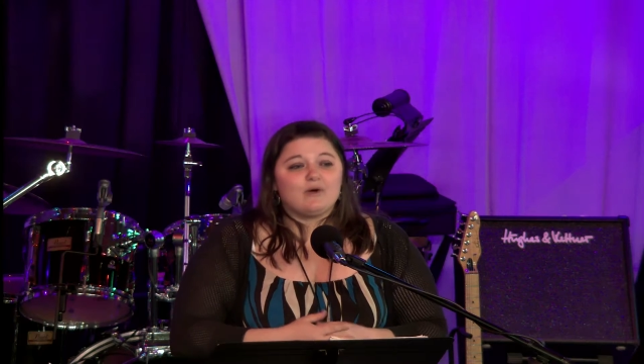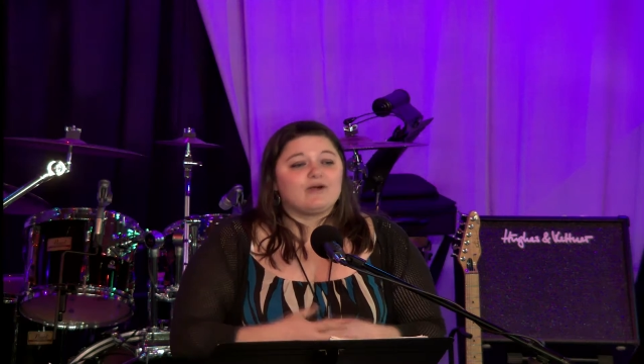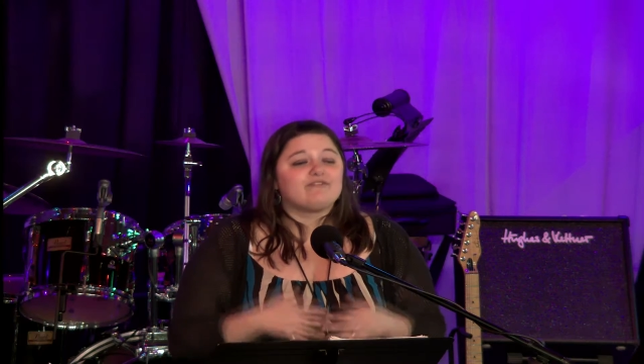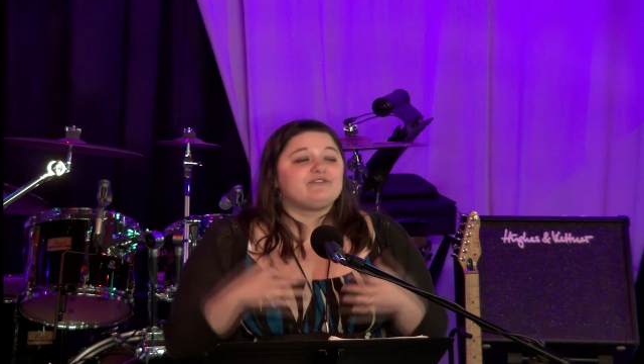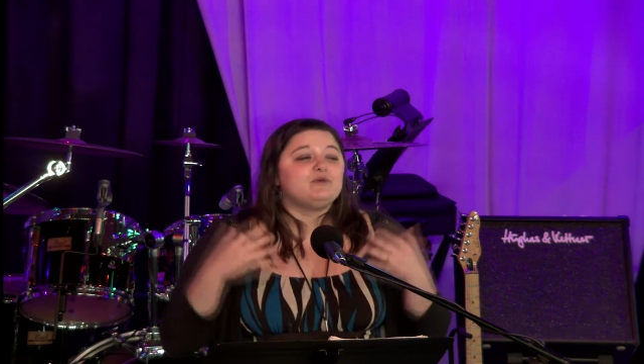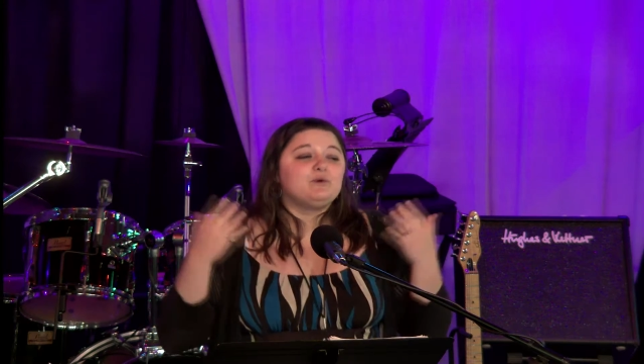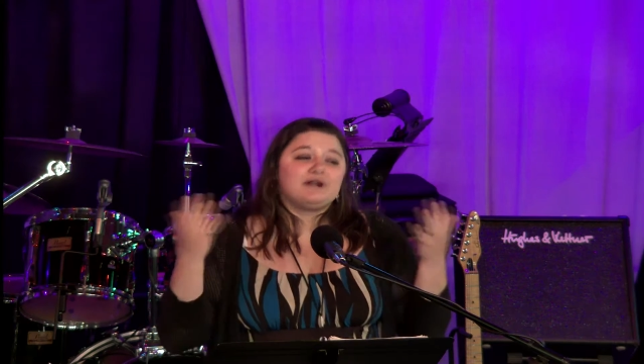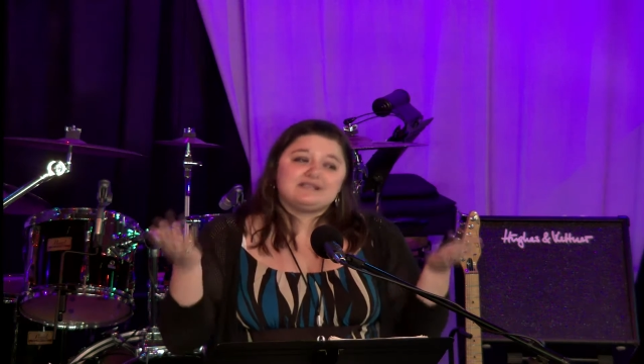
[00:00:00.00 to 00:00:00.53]
Or
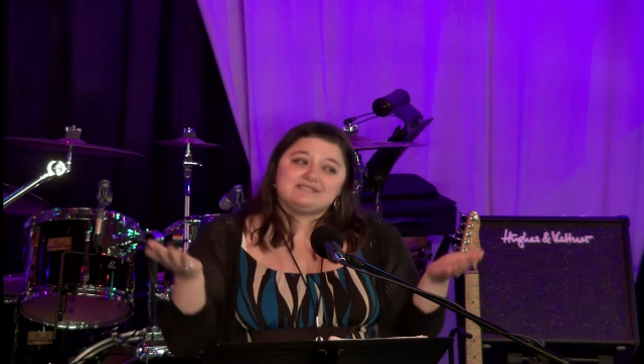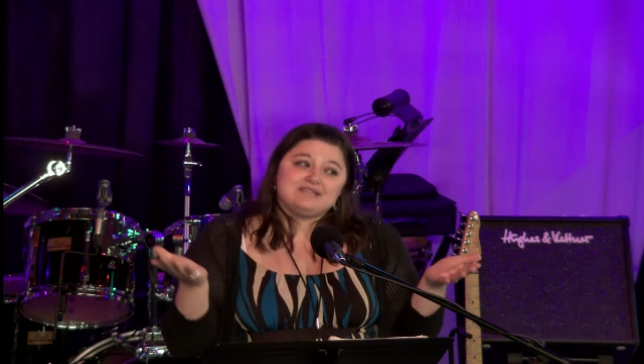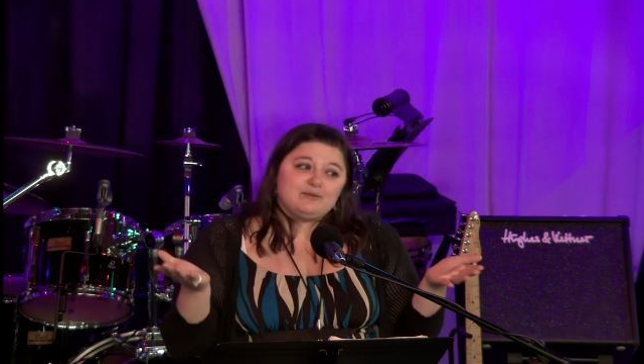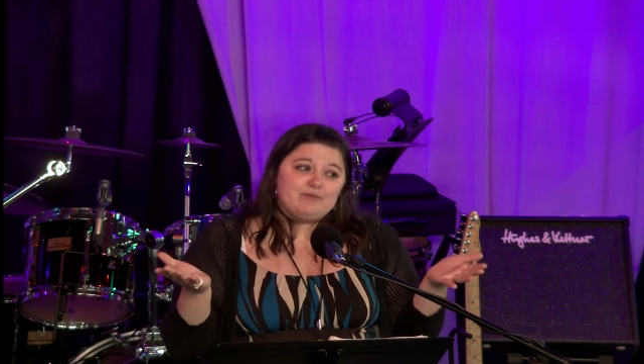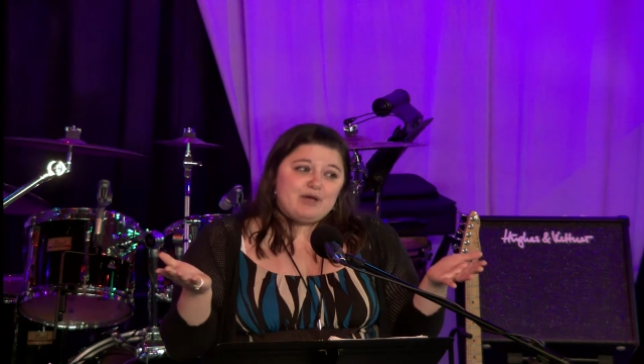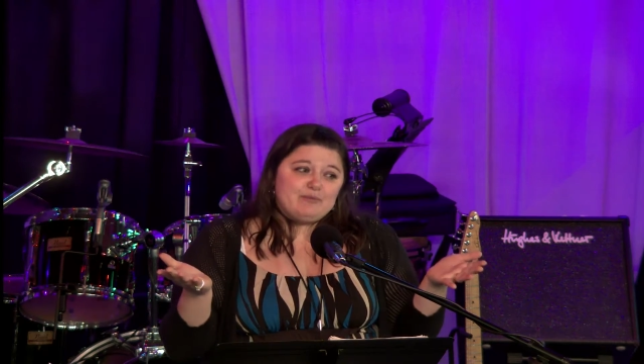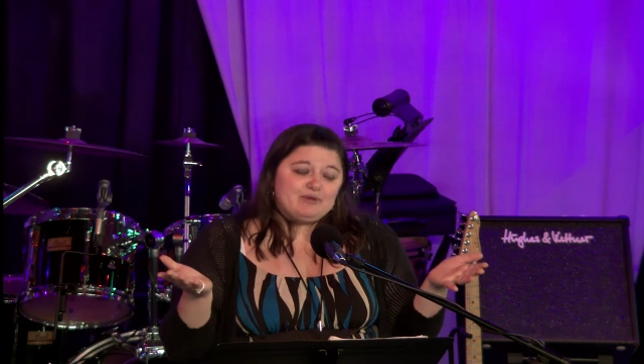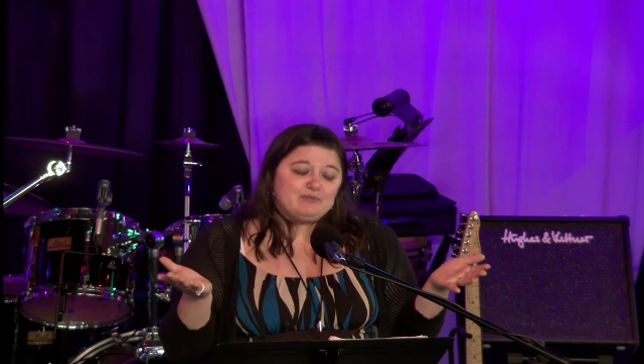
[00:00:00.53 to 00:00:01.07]
if you want to step
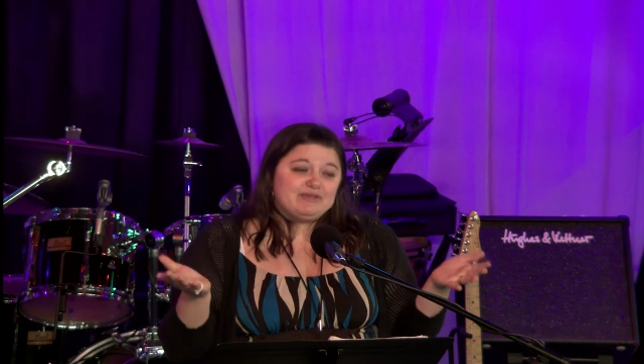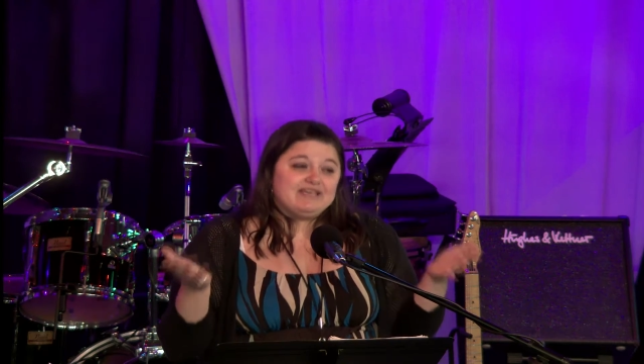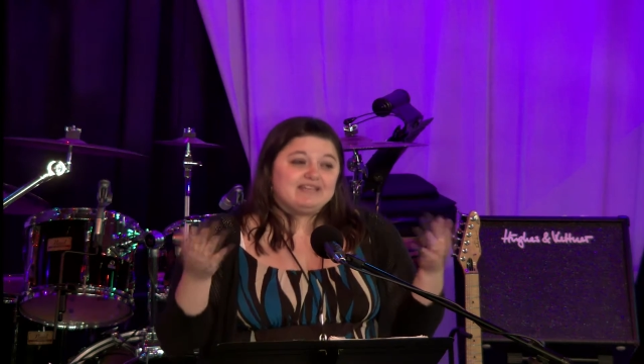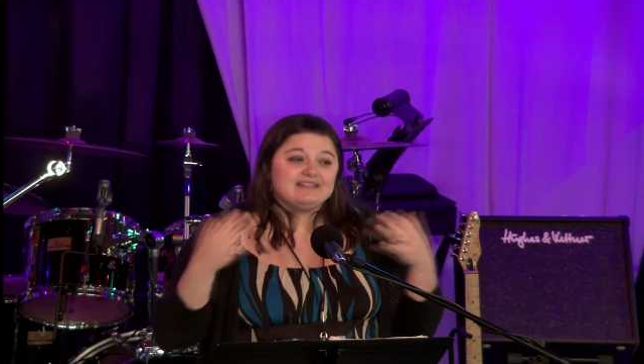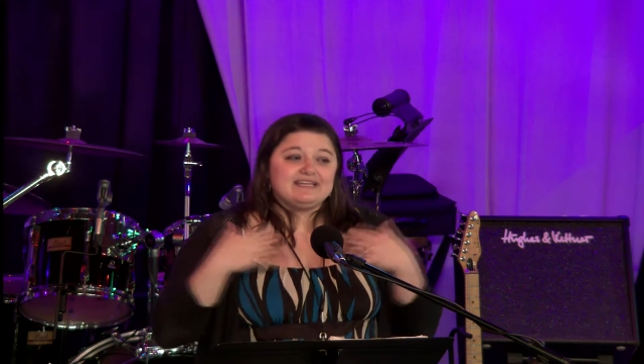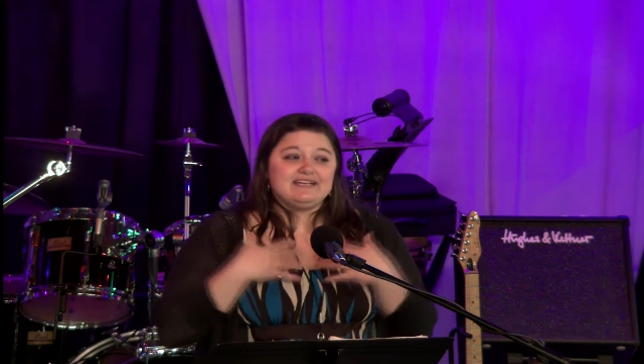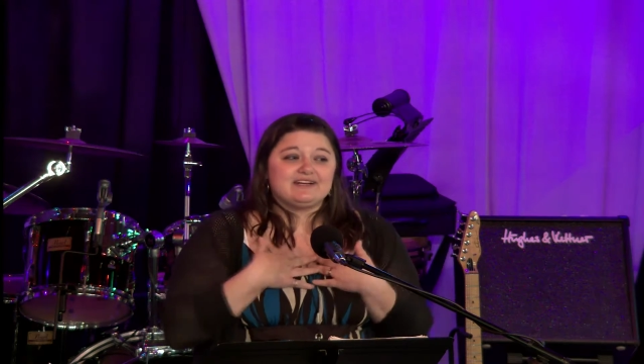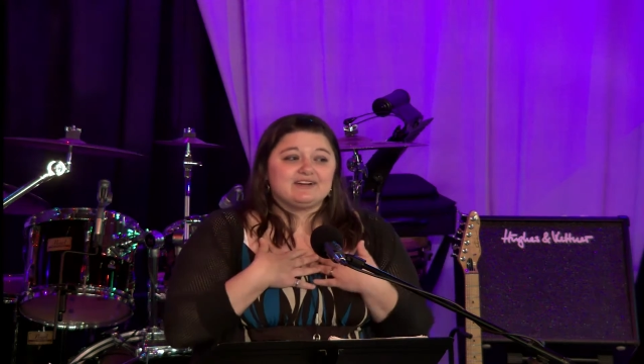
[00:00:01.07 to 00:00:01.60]
up and be a
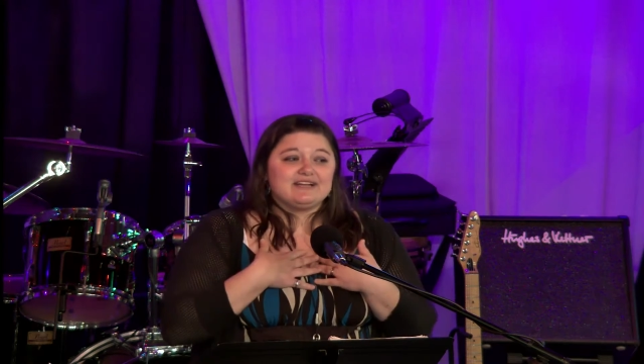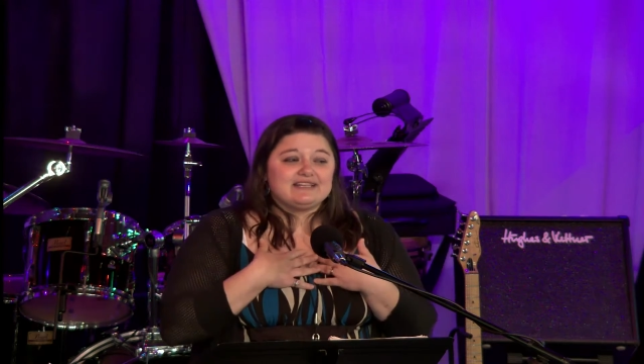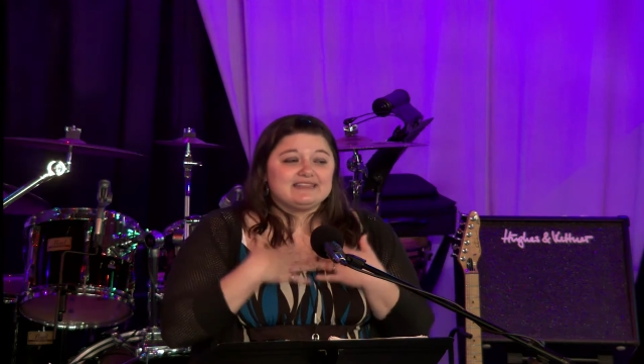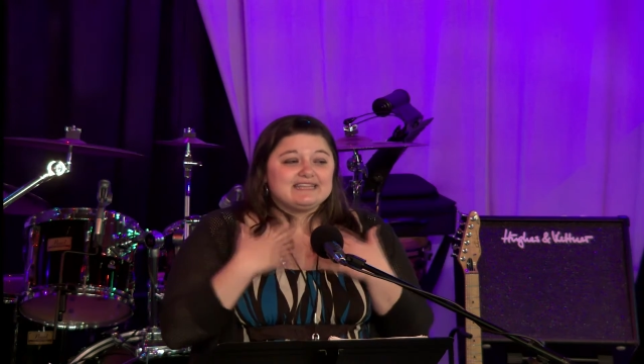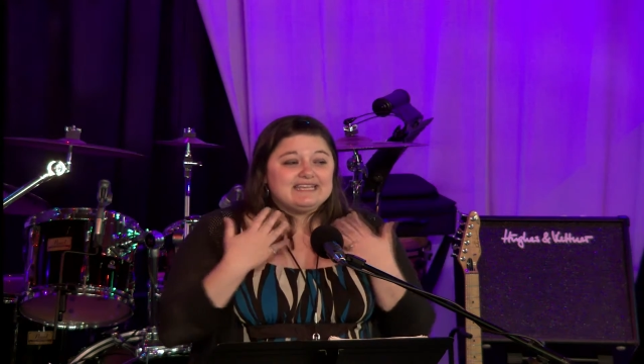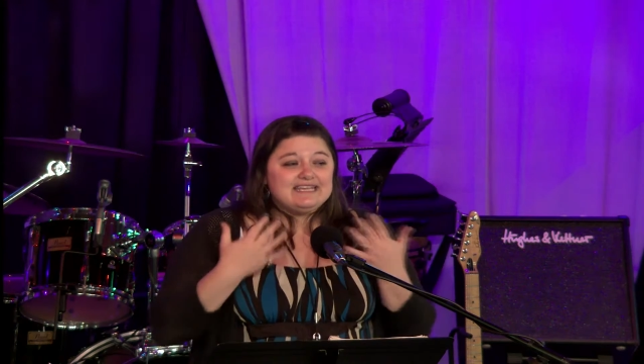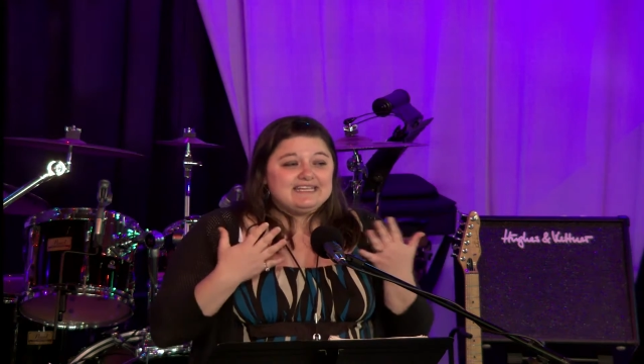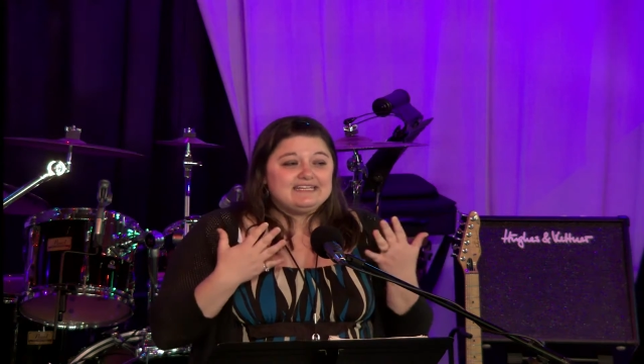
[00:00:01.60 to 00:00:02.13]
leader and
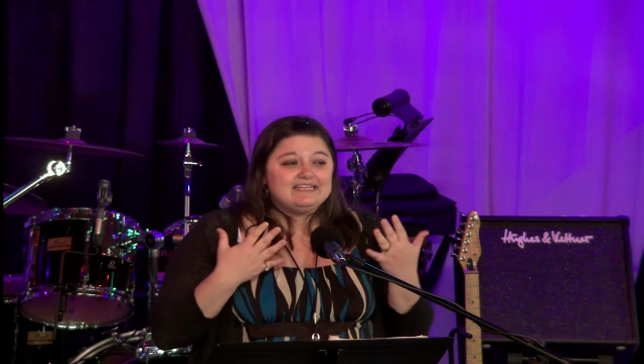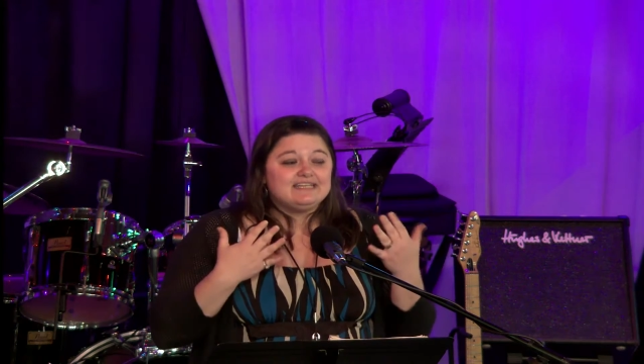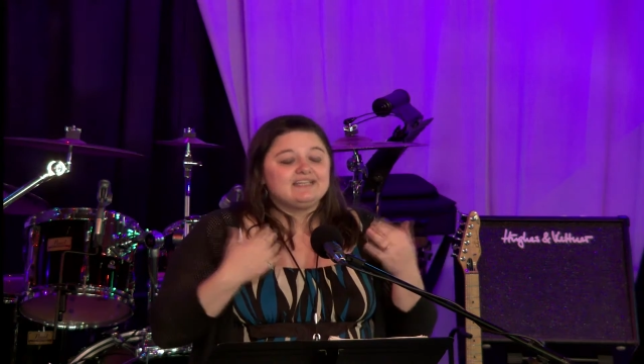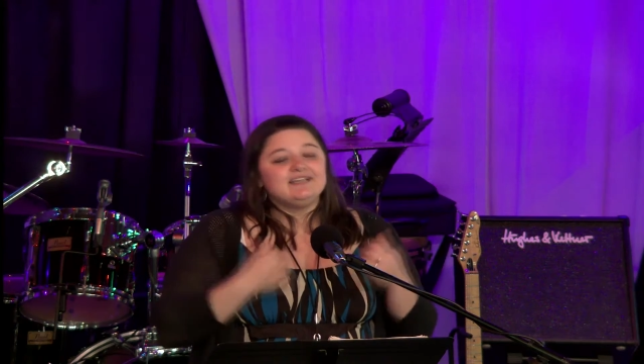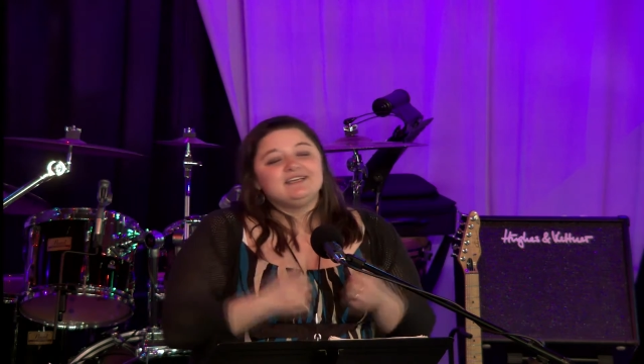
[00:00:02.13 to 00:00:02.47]
lead